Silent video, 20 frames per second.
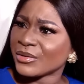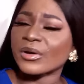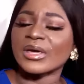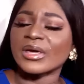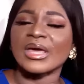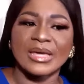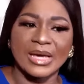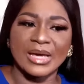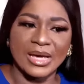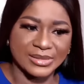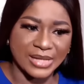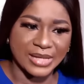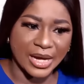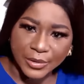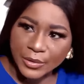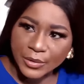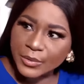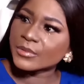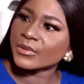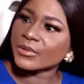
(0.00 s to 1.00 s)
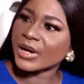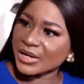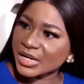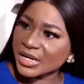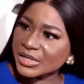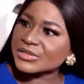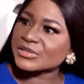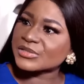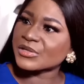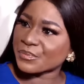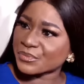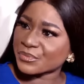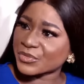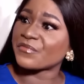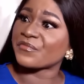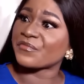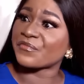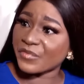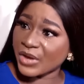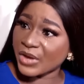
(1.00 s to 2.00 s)
Okay, yes, I know. I did
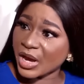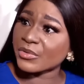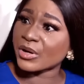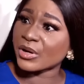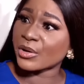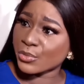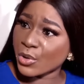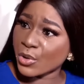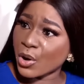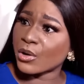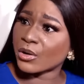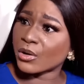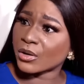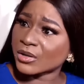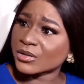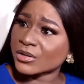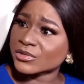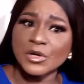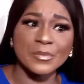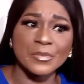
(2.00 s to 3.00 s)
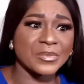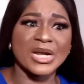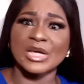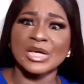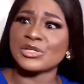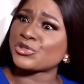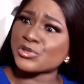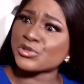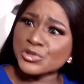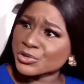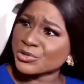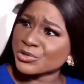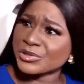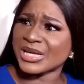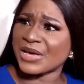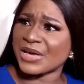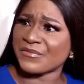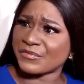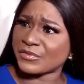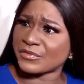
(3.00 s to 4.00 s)
something very wrong. Something I
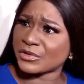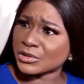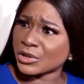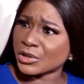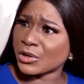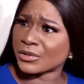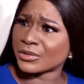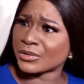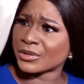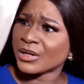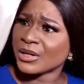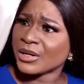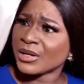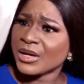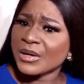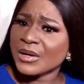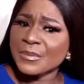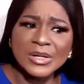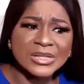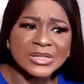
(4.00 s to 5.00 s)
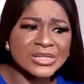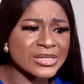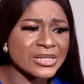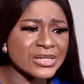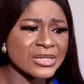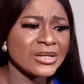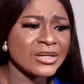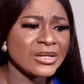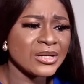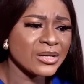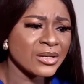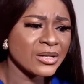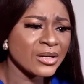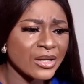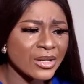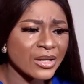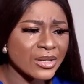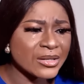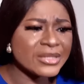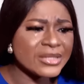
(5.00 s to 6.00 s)
shouldn't have even done. But
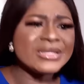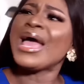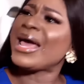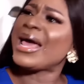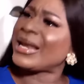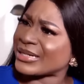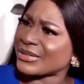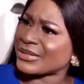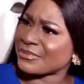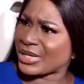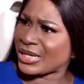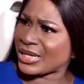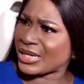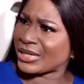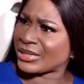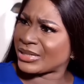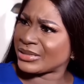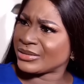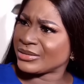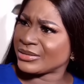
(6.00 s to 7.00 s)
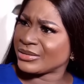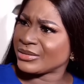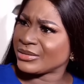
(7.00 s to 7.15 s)
yell at me.